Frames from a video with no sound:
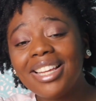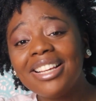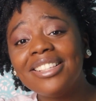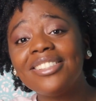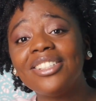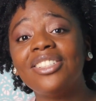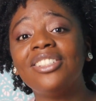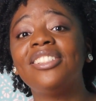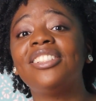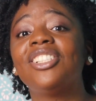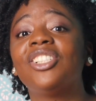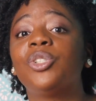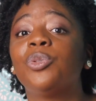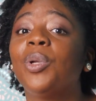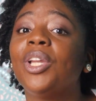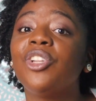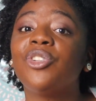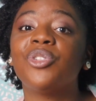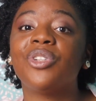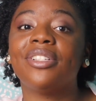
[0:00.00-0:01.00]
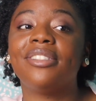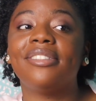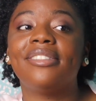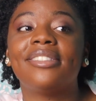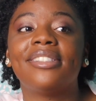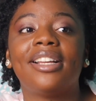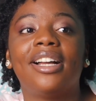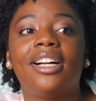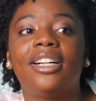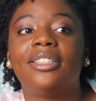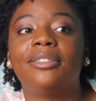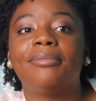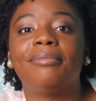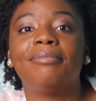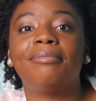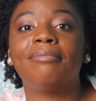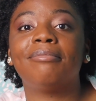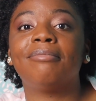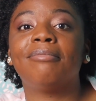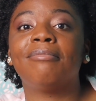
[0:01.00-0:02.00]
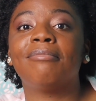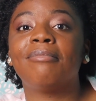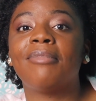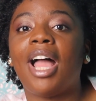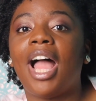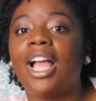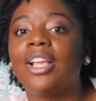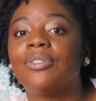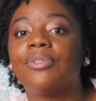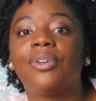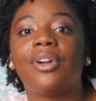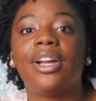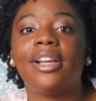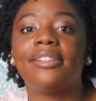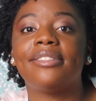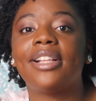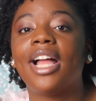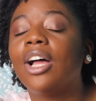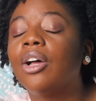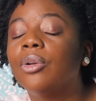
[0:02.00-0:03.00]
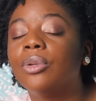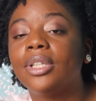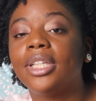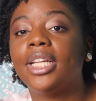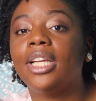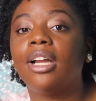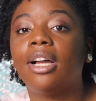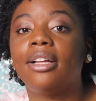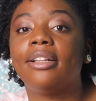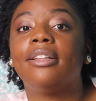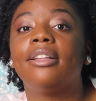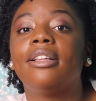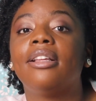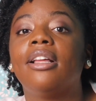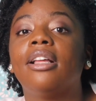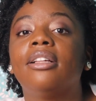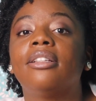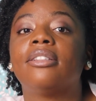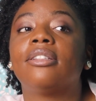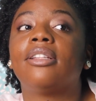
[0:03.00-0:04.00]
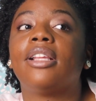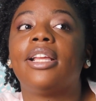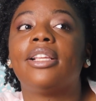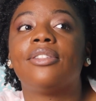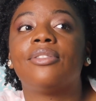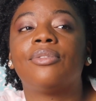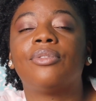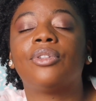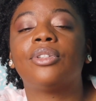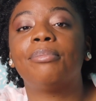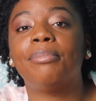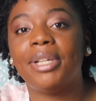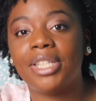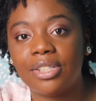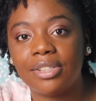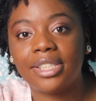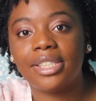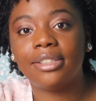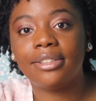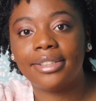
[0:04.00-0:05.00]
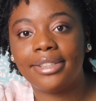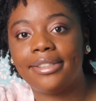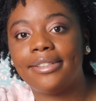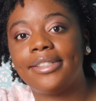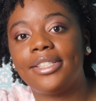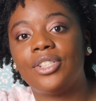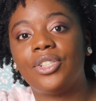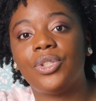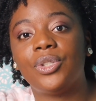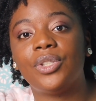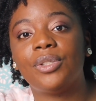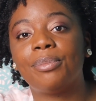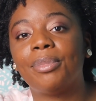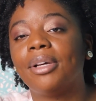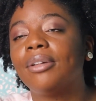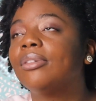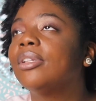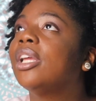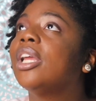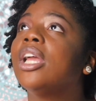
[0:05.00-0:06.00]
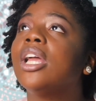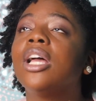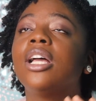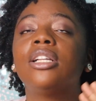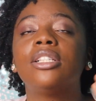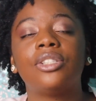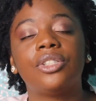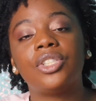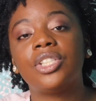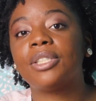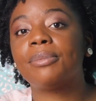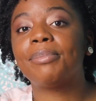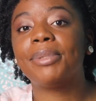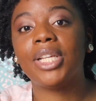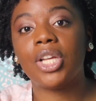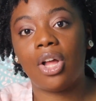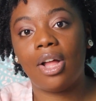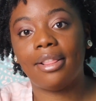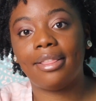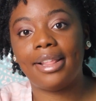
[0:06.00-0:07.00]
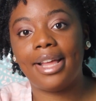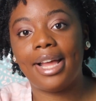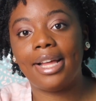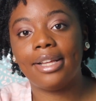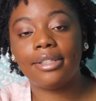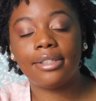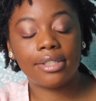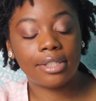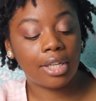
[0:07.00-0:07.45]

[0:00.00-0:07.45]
certain situations, as far as not only as for mental illness issues, but just beyond that.